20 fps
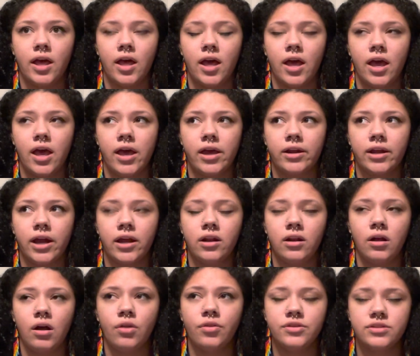And I
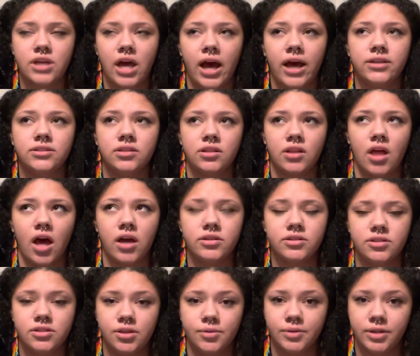know this has a lot to
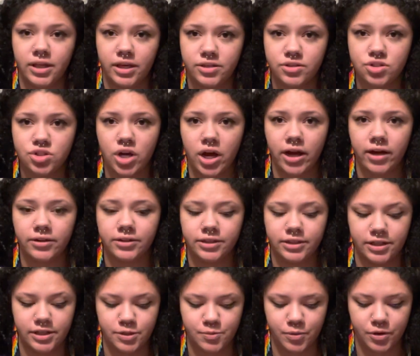do with his childhood
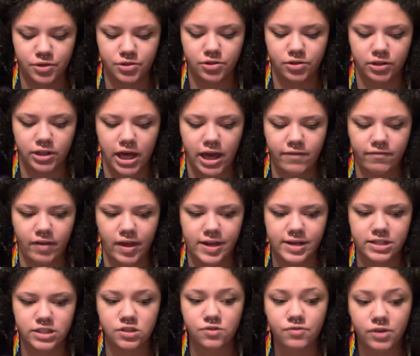and his personal life and
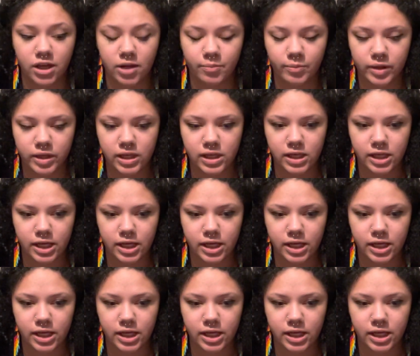his family,